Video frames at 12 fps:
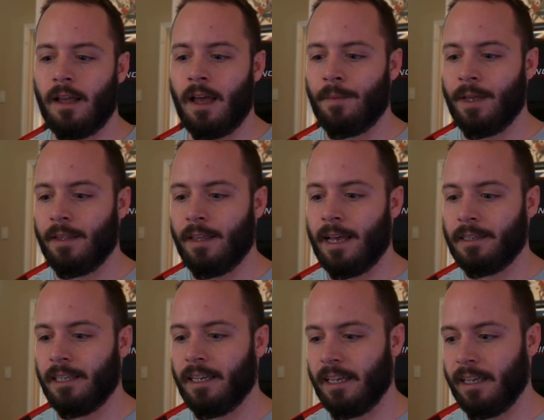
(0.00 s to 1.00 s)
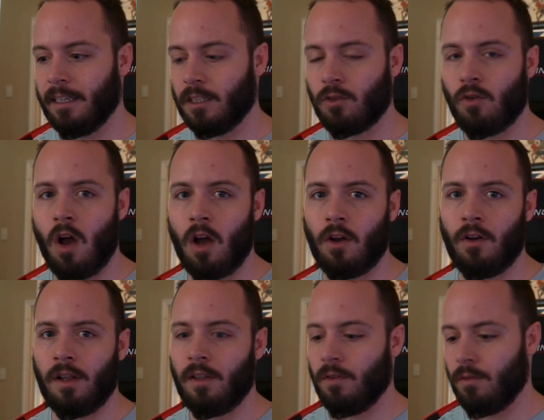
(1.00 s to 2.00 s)
I mean, yes, he can get stronger
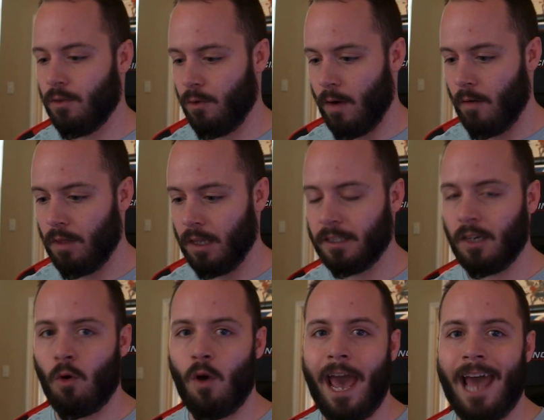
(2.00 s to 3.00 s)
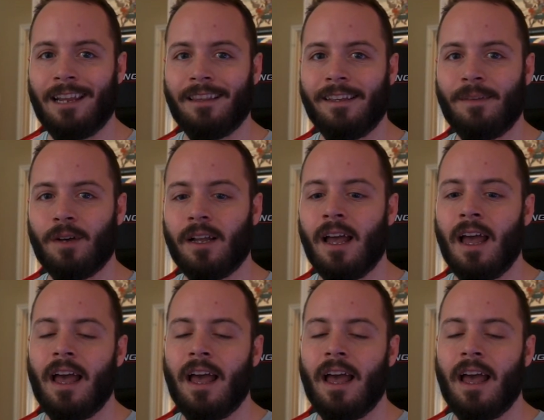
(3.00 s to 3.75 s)
and do everything single-handedly, but